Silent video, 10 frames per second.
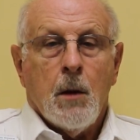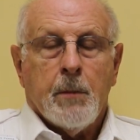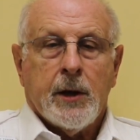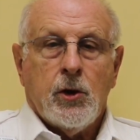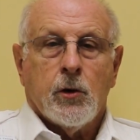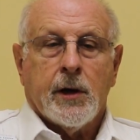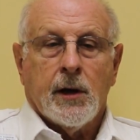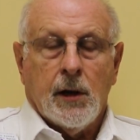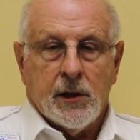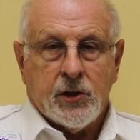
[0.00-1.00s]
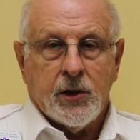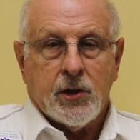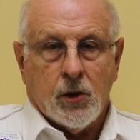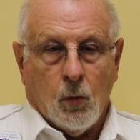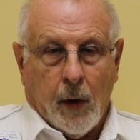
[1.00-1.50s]
But you can listen
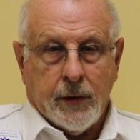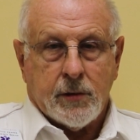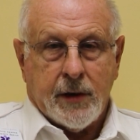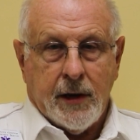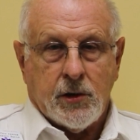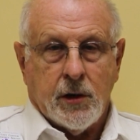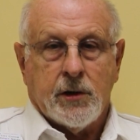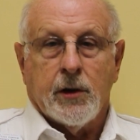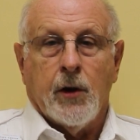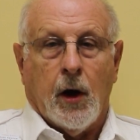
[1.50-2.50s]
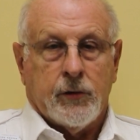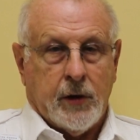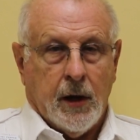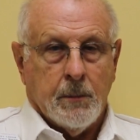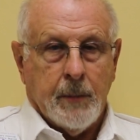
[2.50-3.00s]
to the weather station to
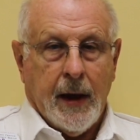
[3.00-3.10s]
nauseam,